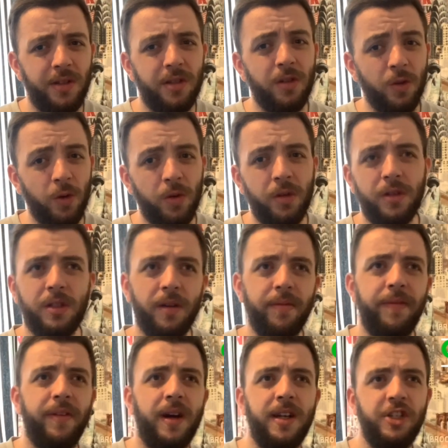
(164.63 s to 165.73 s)
No. Some
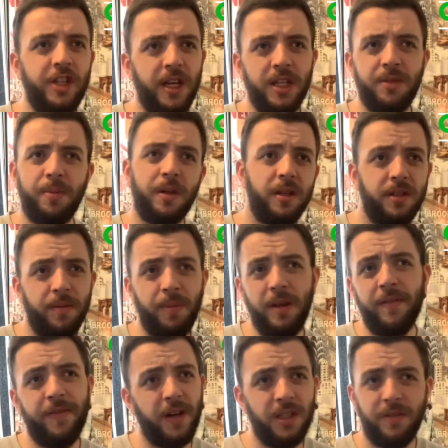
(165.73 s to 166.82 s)
fans, yes, because they've been
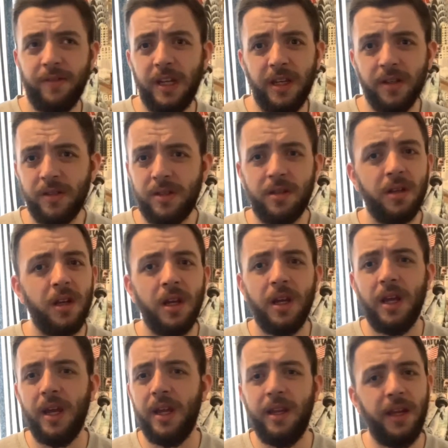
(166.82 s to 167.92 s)
fans for years.
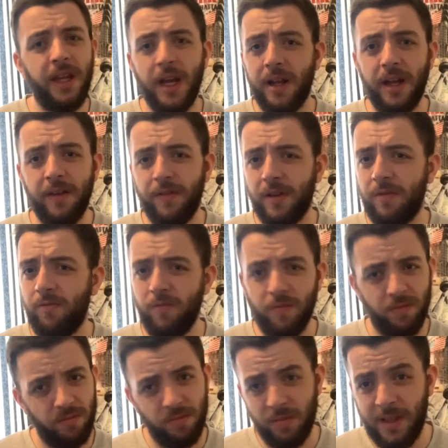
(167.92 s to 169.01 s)
You can't ever
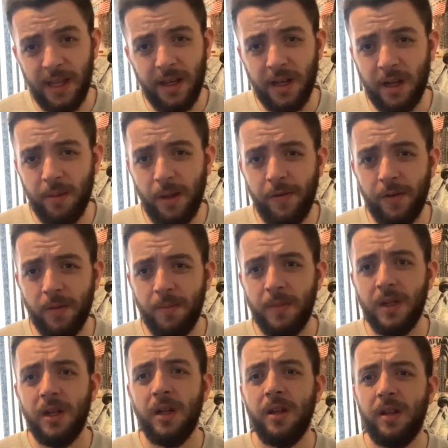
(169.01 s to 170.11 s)
take that away from them.
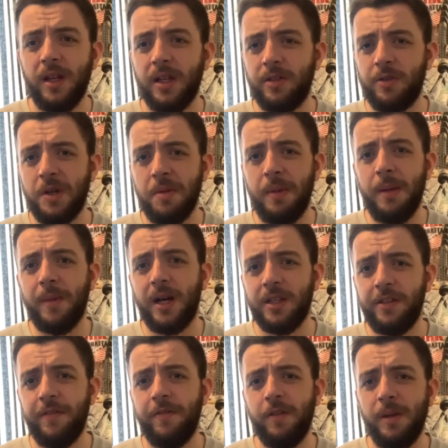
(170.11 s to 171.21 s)
There is going to be
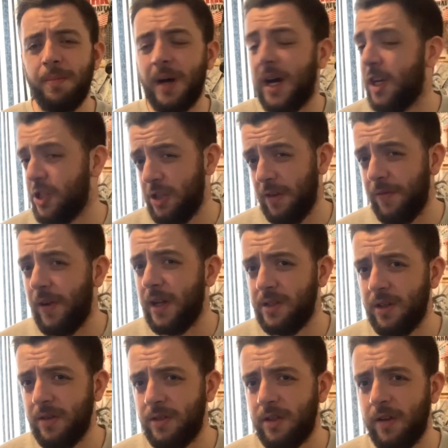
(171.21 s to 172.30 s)
massively passionate fans down
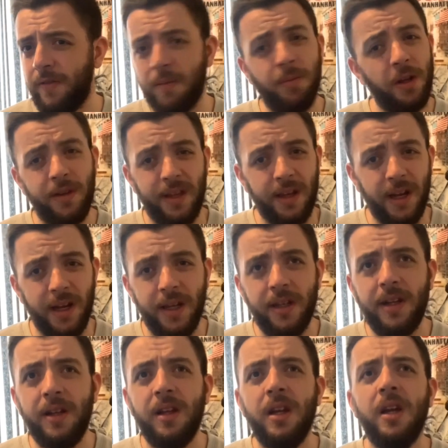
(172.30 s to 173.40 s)
south, I'm not denying that.